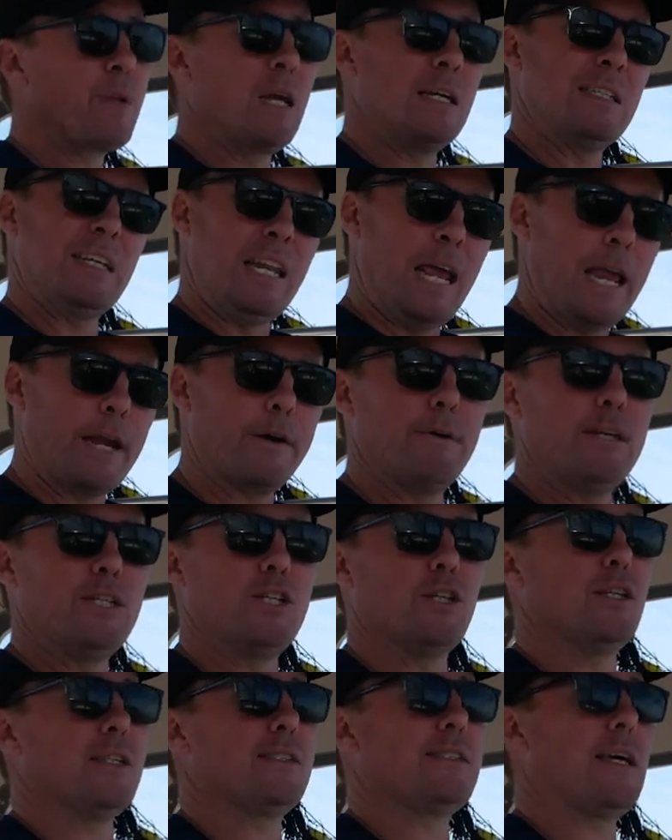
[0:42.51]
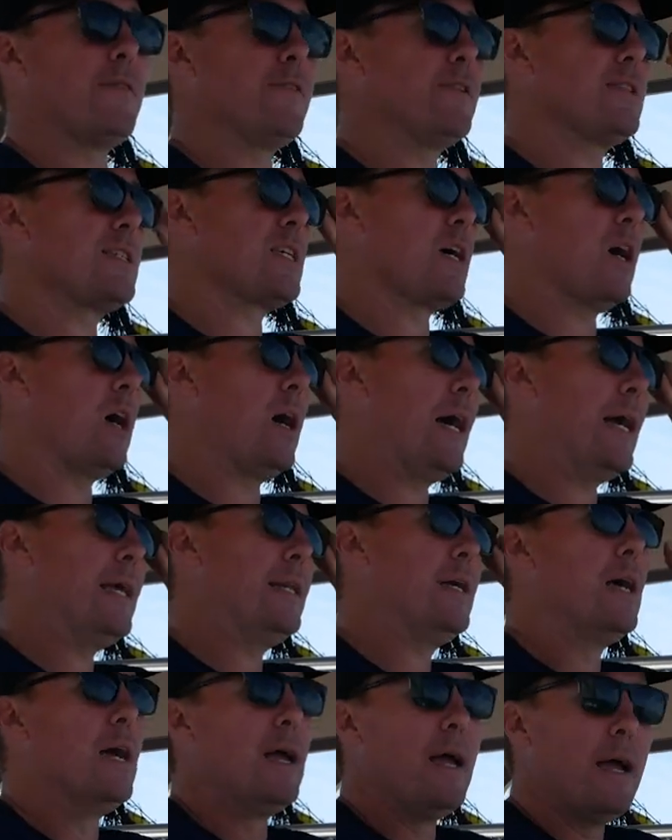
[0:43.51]
There's an anchorage on the southern
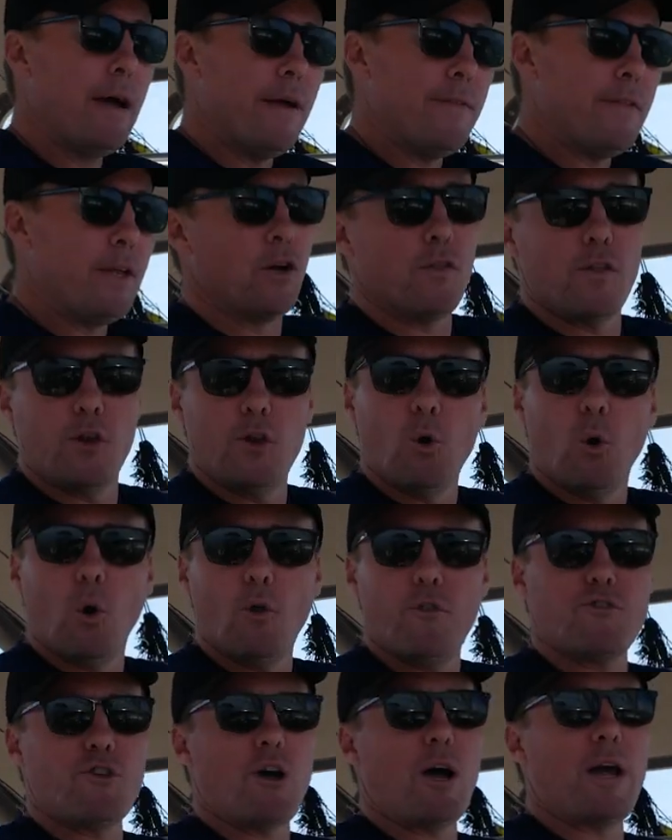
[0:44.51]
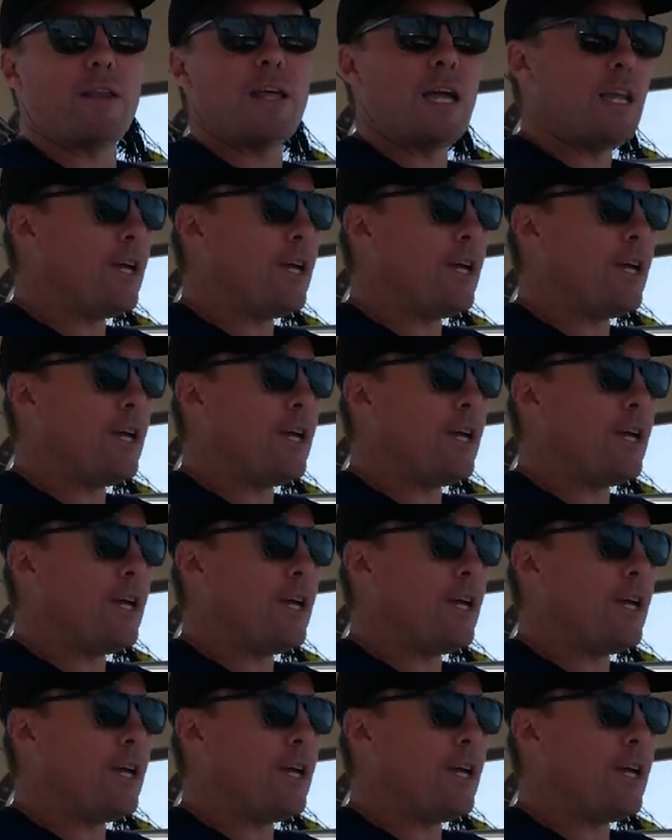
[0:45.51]
side, and then on the north side of